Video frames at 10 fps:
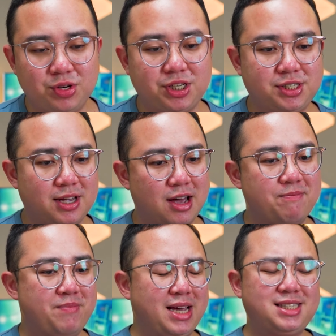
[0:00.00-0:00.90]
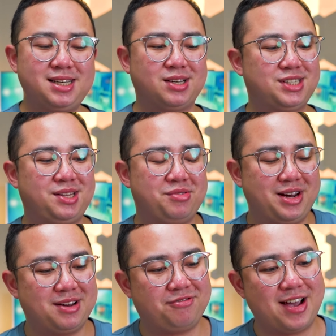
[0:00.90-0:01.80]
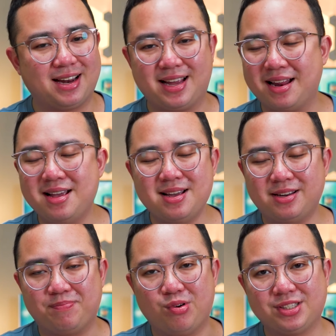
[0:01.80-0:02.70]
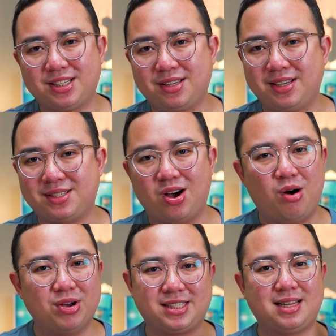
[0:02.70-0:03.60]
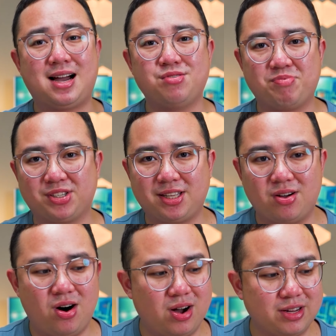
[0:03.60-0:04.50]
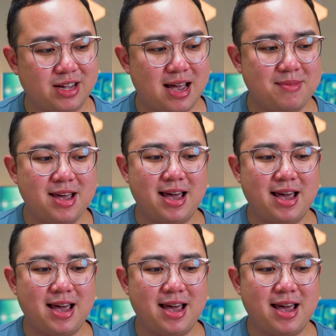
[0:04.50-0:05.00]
which is amazing considering the fact that the processor is always at 100% all the time,